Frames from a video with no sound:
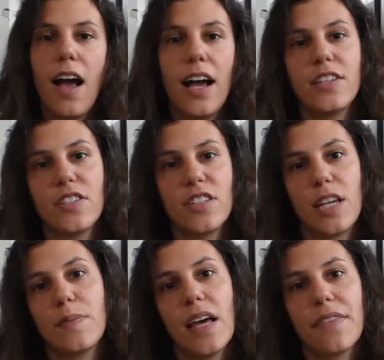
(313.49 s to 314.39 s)
I just
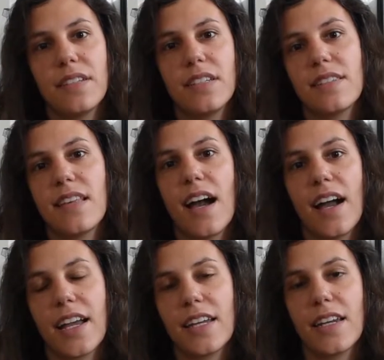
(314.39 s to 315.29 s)
taped out the
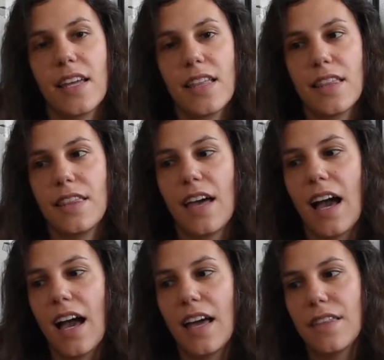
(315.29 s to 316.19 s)
design
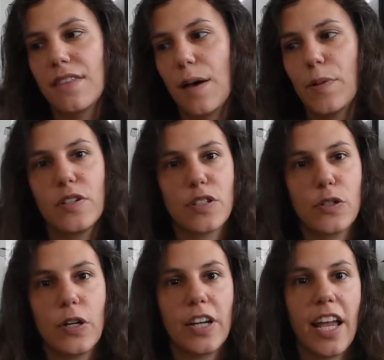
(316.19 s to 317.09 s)
that that person
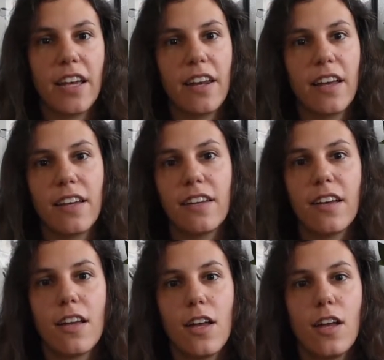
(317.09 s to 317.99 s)

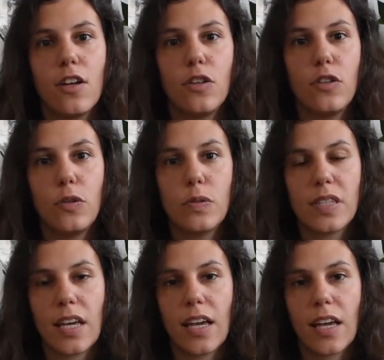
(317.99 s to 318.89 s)
created
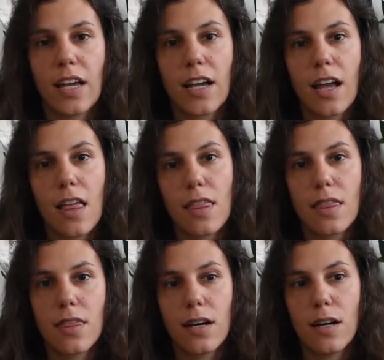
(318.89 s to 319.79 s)
using
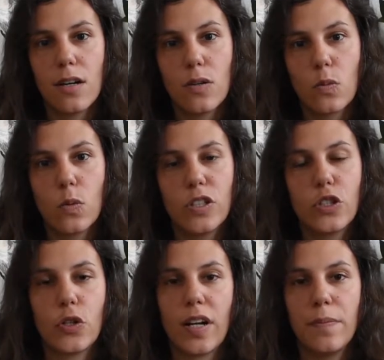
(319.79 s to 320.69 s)
the wood
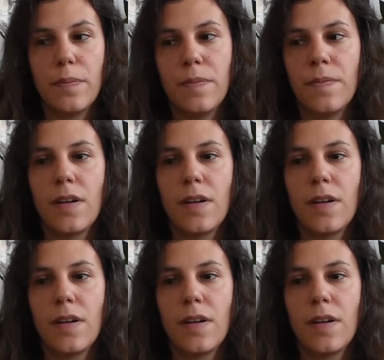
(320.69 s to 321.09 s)
trim,